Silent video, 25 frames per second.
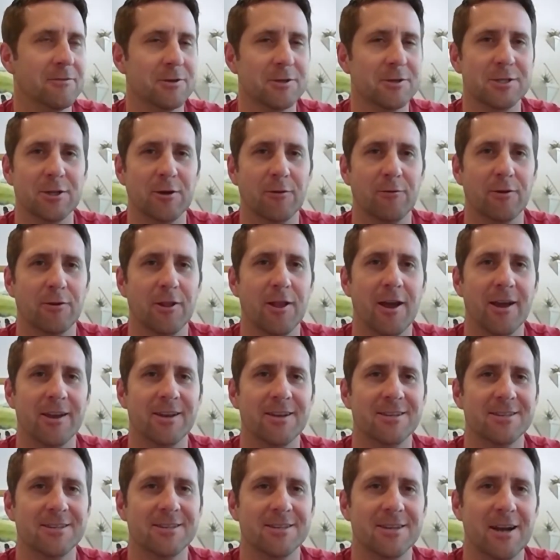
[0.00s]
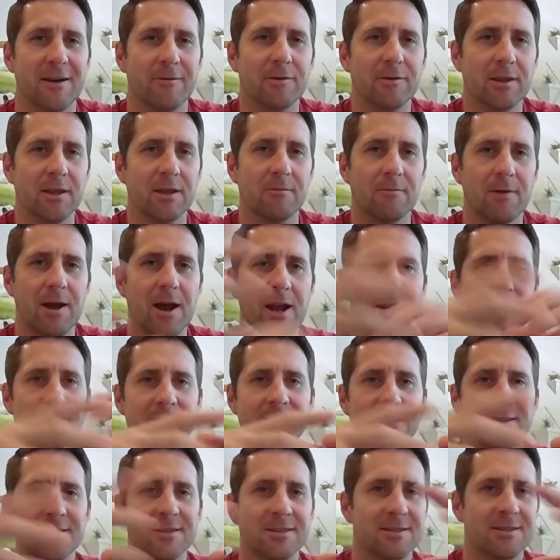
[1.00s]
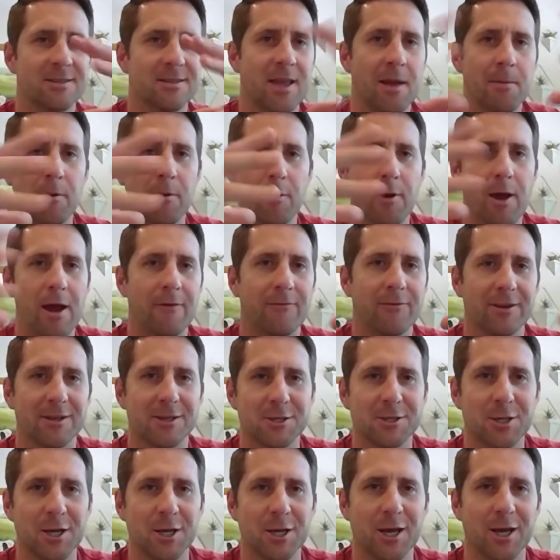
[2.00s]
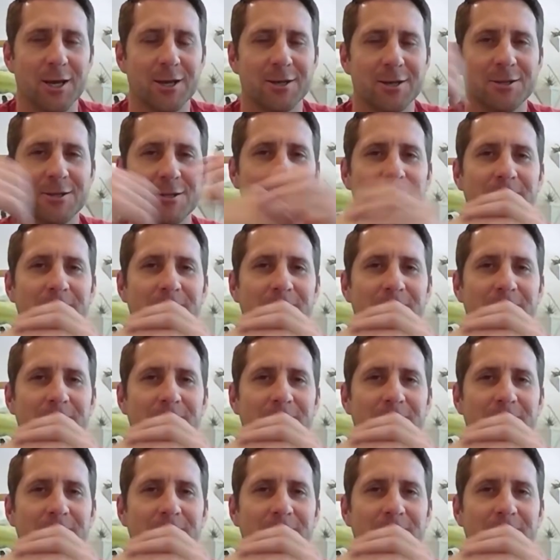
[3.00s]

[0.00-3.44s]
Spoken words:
There's silver linings and everything, right, as these demographics change.